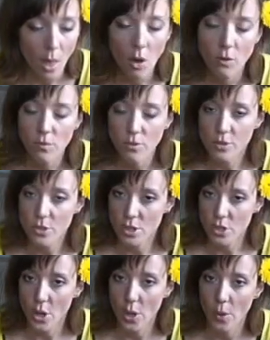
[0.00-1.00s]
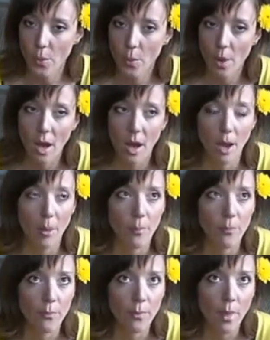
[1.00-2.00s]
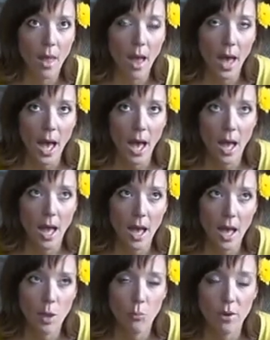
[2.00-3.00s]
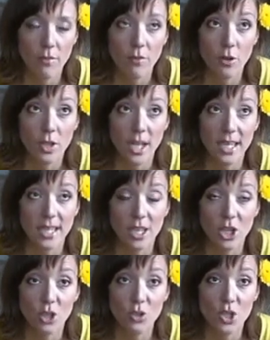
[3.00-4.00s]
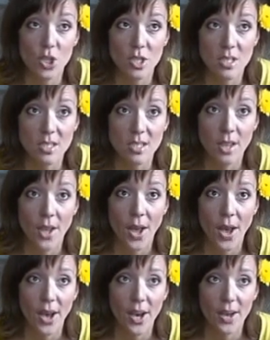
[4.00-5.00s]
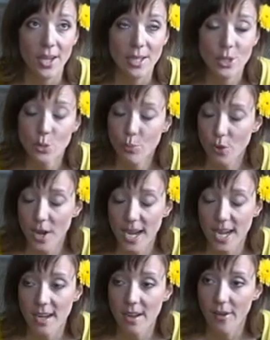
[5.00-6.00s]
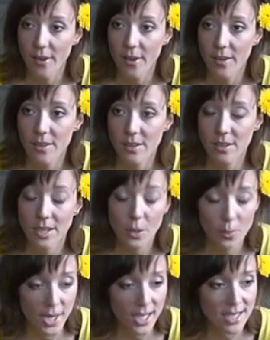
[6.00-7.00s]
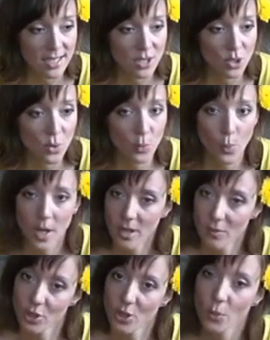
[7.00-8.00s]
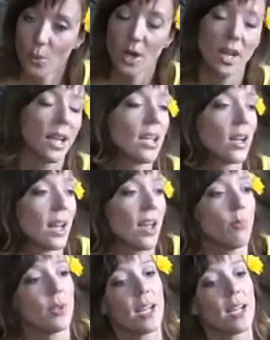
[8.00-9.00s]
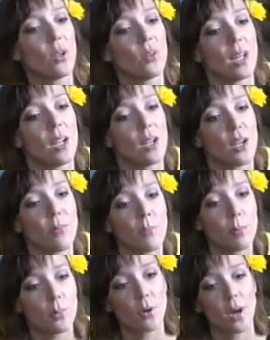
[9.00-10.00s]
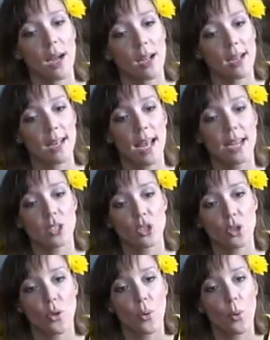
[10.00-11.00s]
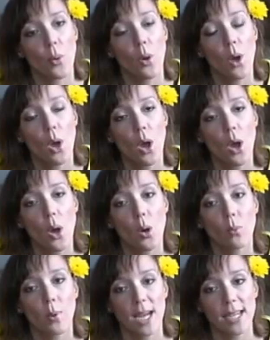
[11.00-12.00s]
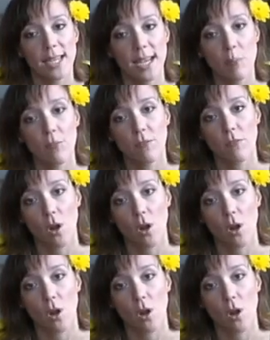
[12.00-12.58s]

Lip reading: Of course, you know, I prefer that you just interpret the lyrics to whatever you want in your life, but I know that a lot of people like to know where it came